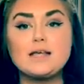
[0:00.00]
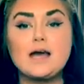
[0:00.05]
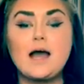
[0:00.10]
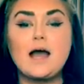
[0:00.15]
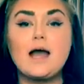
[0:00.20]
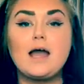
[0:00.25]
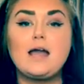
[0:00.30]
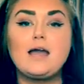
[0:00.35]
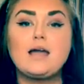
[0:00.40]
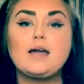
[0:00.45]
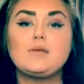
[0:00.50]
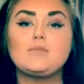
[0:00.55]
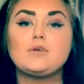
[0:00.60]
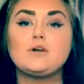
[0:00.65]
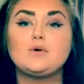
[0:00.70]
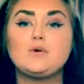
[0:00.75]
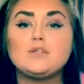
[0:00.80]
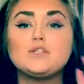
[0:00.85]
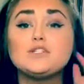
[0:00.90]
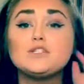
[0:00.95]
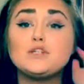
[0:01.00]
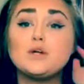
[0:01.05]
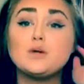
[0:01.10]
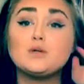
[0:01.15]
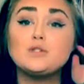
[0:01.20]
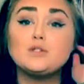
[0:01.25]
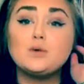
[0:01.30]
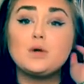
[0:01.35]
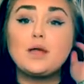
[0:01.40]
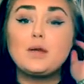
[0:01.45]
I am going to go
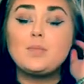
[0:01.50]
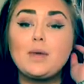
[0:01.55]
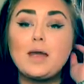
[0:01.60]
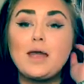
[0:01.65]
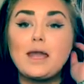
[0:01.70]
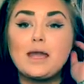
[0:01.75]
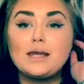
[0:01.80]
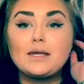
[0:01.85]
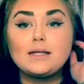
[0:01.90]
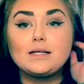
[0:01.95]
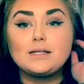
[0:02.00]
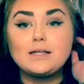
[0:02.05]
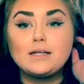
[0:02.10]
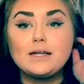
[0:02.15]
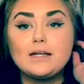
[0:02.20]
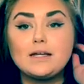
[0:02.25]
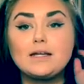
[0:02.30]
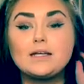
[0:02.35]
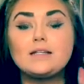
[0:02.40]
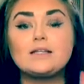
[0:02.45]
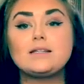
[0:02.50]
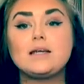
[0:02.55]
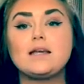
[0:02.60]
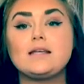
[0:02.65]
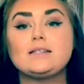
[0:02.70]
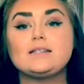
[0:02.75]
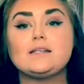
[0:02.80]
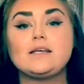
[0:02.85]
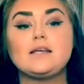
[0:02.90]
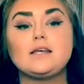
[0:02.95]
to a pain clinic that
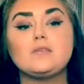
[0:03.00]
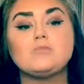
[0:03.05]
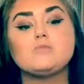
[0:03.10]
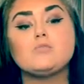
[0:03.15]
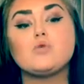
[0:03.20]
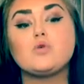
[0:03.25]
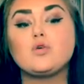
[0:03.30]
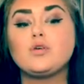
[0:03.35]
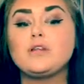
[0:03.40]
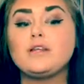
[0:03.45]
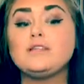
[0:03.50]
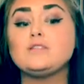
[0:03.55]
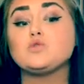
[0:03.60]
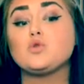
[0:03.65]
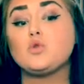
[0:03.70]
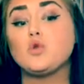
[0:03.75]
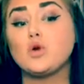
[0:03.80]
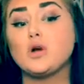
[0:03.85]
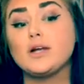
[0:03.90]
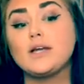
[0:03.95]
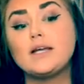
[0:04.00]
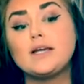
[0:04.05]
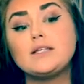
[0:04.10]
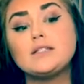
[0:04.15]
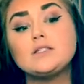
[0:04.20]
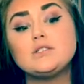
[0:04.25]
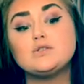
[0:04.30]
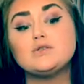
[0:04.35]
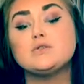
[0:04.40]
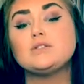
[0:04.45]
is in Portland, Oregon
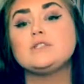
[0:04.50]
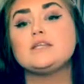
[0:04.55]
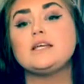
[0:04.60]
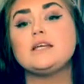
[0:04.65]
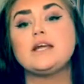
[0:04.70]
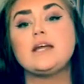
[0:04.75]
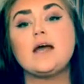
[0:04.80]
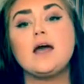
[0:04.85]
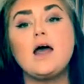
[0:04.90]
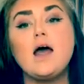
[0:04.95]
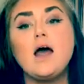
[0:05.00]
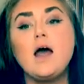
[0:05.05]
to see